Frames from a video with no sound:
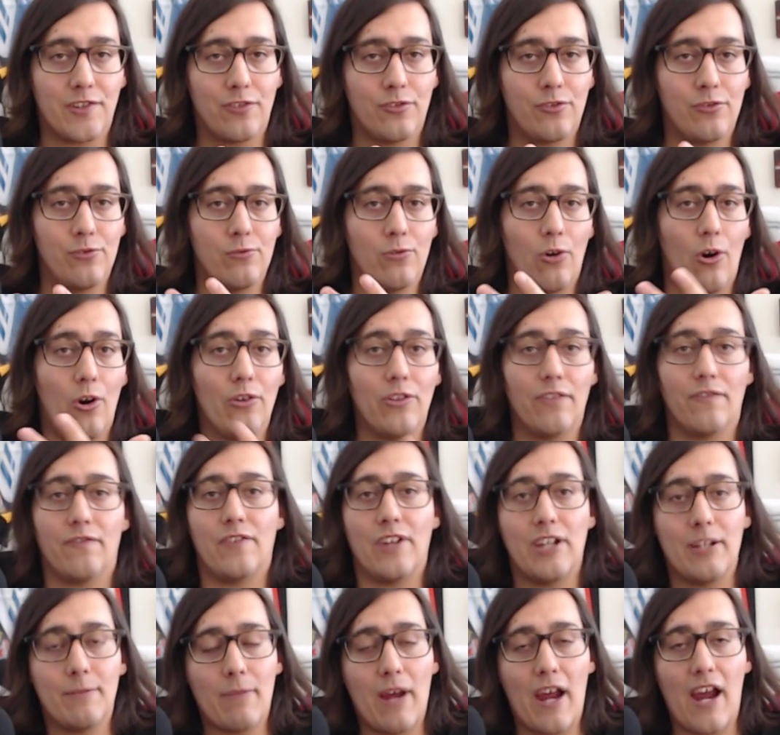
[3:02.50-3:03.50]
to all the
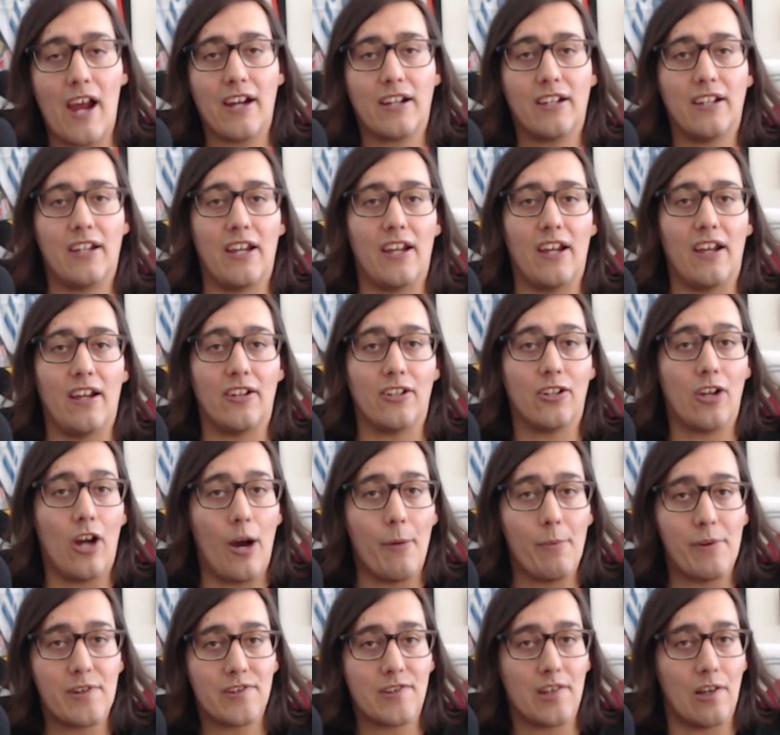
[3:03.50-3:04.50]
feedback and
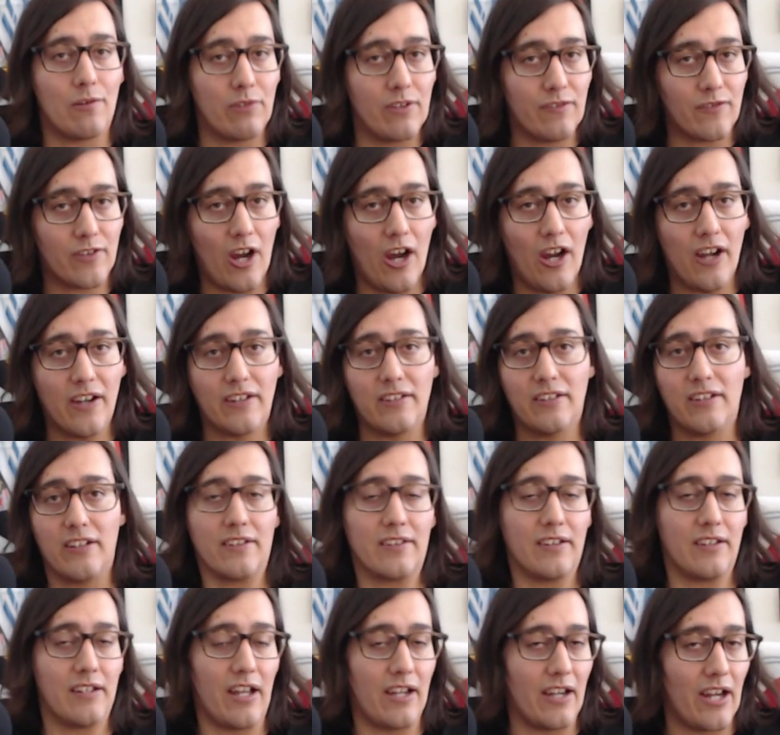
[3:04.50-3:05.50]
comments that we've gotten
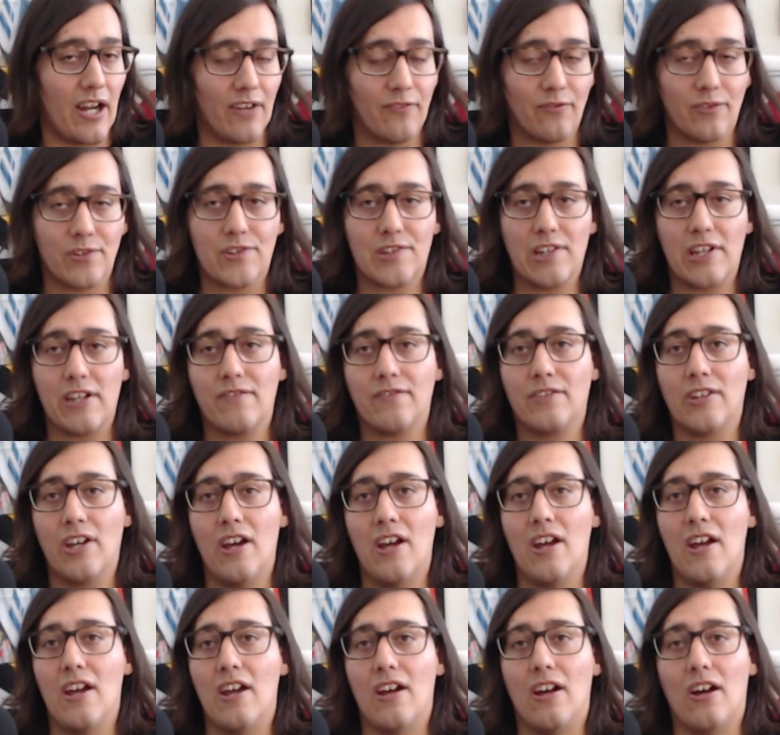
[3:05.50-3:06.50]
and that I've received
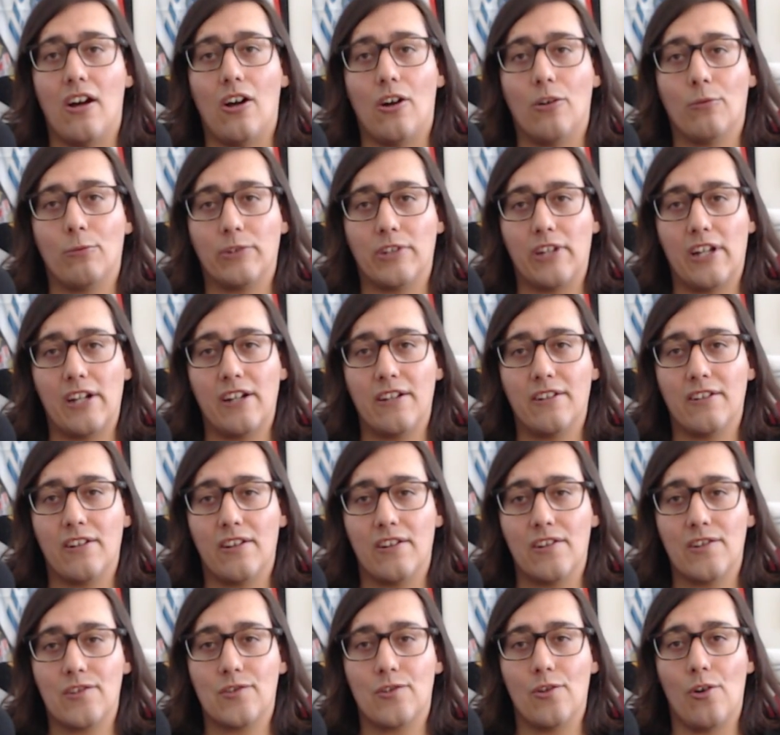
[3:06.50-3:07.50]
uh, relating to
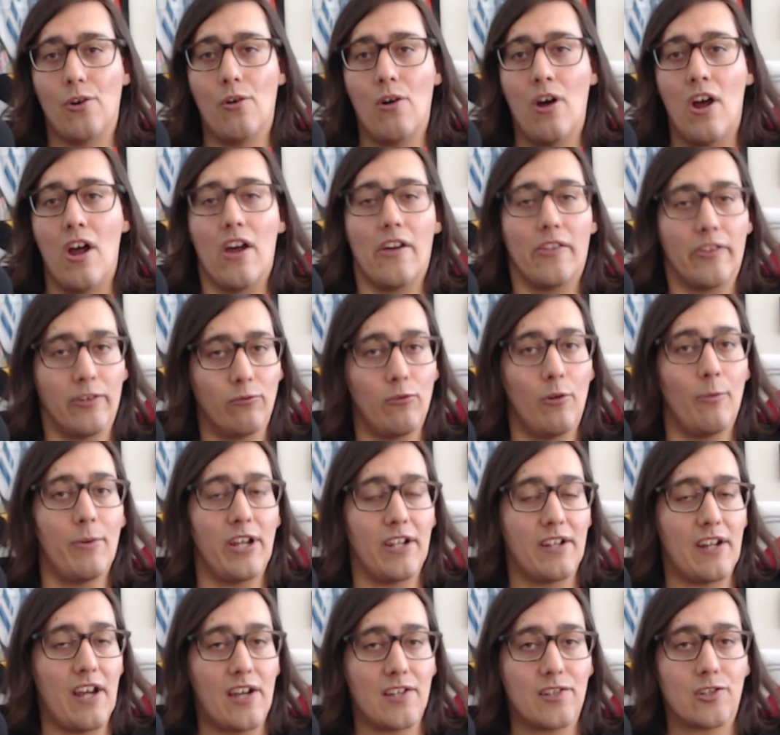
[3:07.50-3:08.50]
this. So there will be a
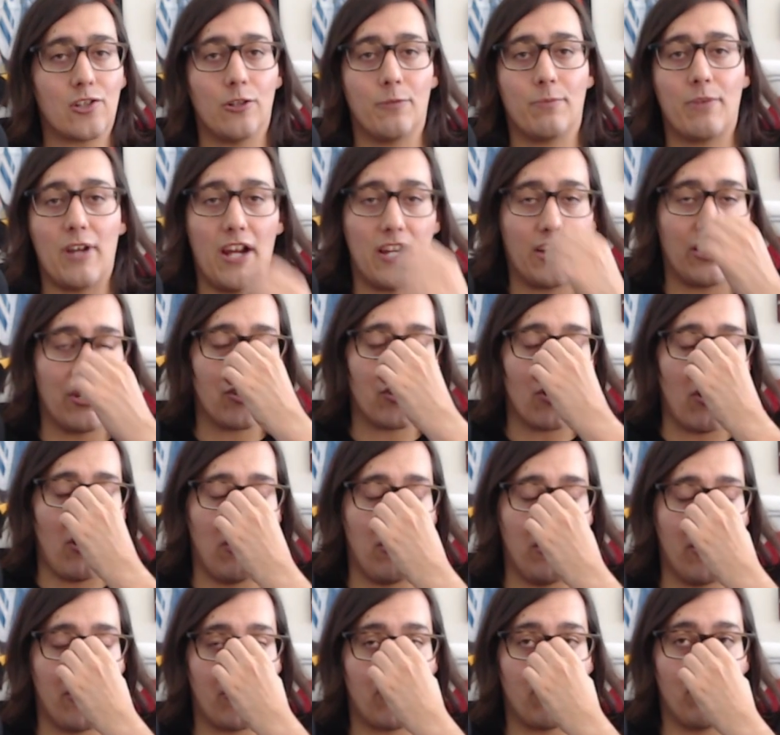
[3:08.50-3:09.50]
NASCAR package
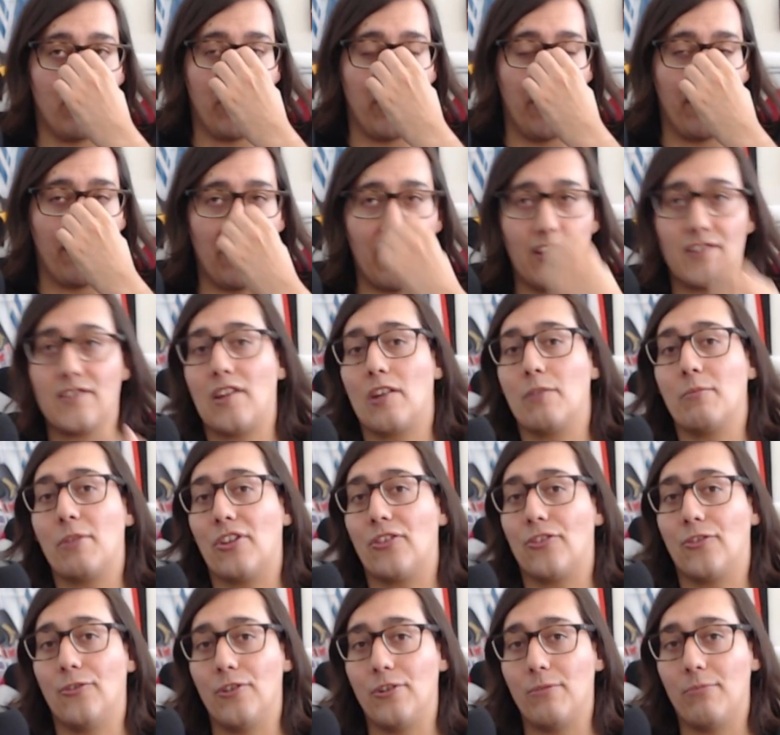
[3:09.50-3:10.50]
on True D F S. That'll be
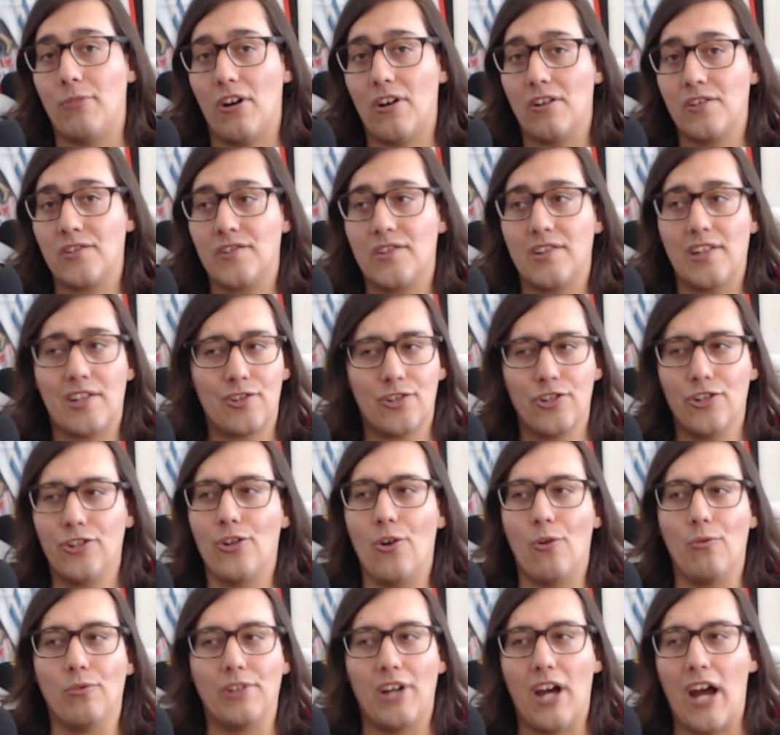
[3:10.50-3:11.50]
thirty bucks. That should go
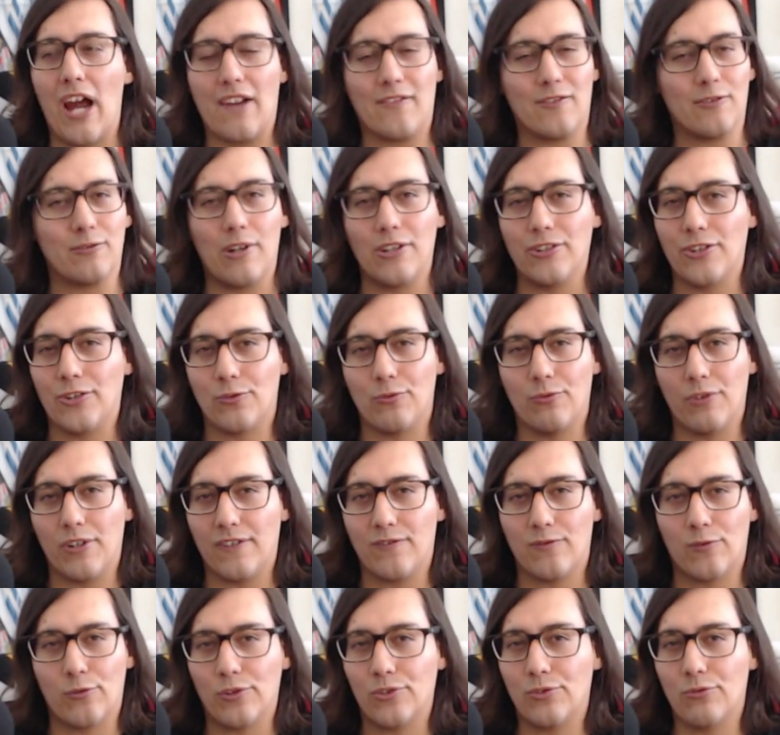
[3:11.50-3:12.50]
live around the
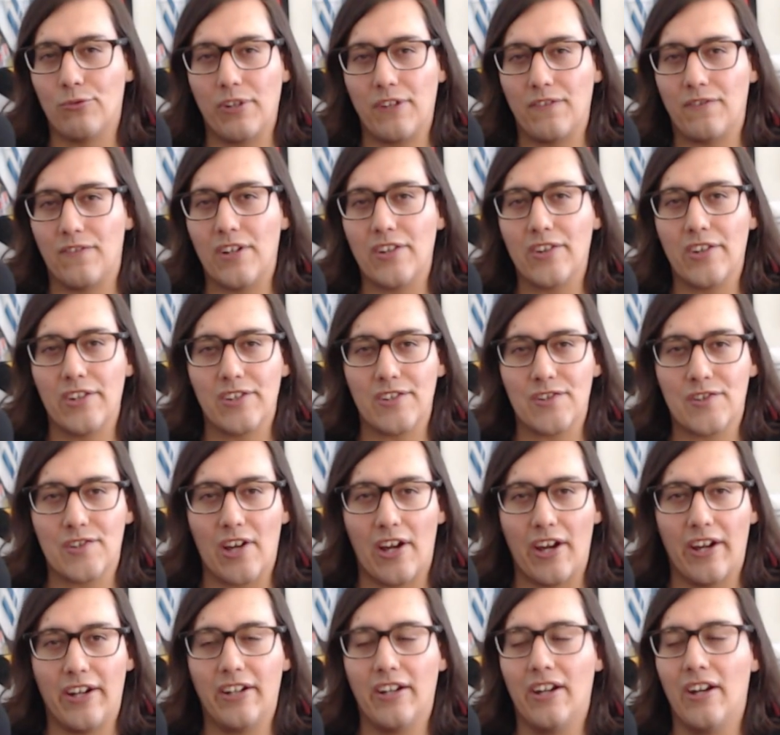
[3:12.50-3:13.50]
twenty-fourth, twenty-fifth on the
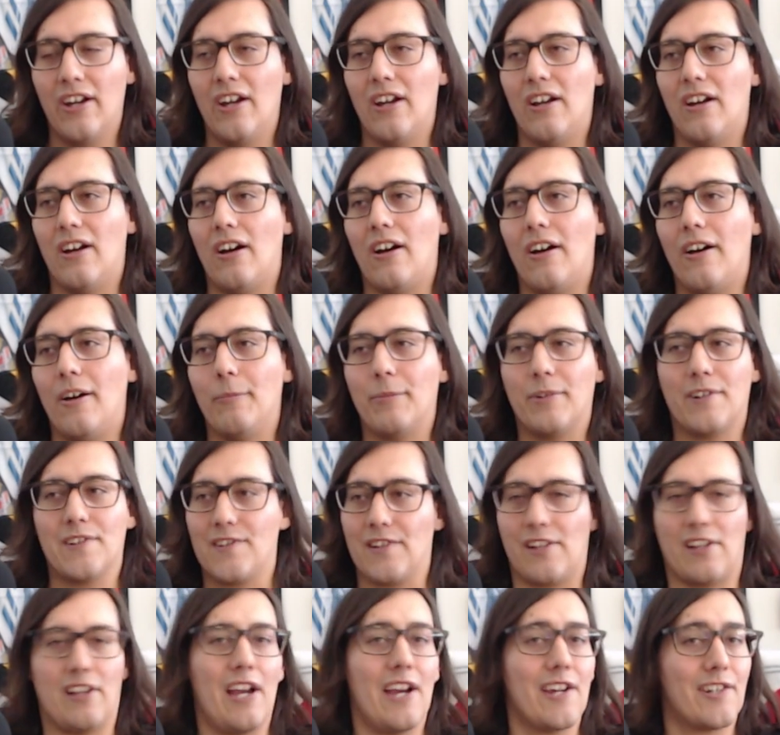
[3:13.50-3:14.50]
site, because um, the
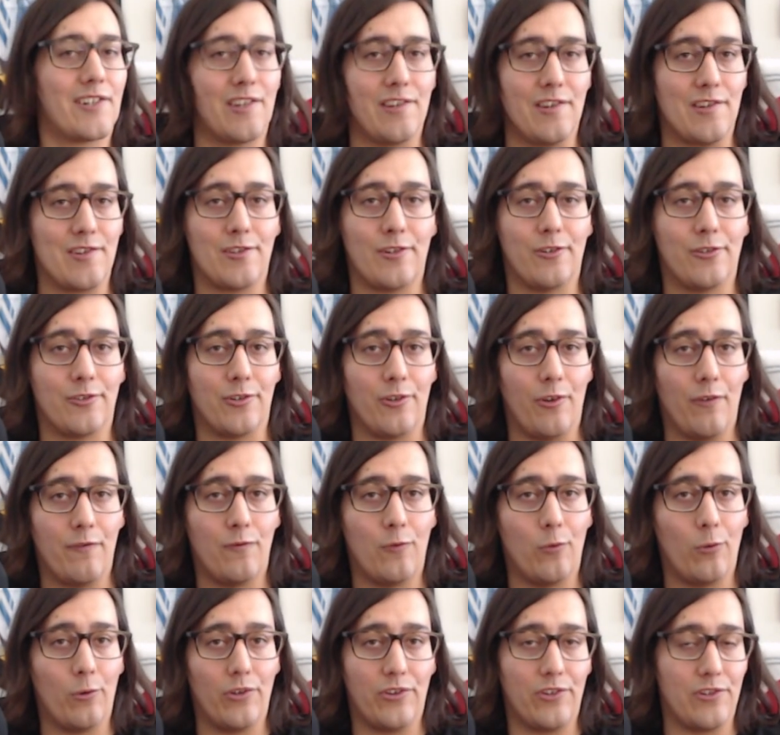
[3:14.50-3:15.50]
Clash doesn't start till the fourth.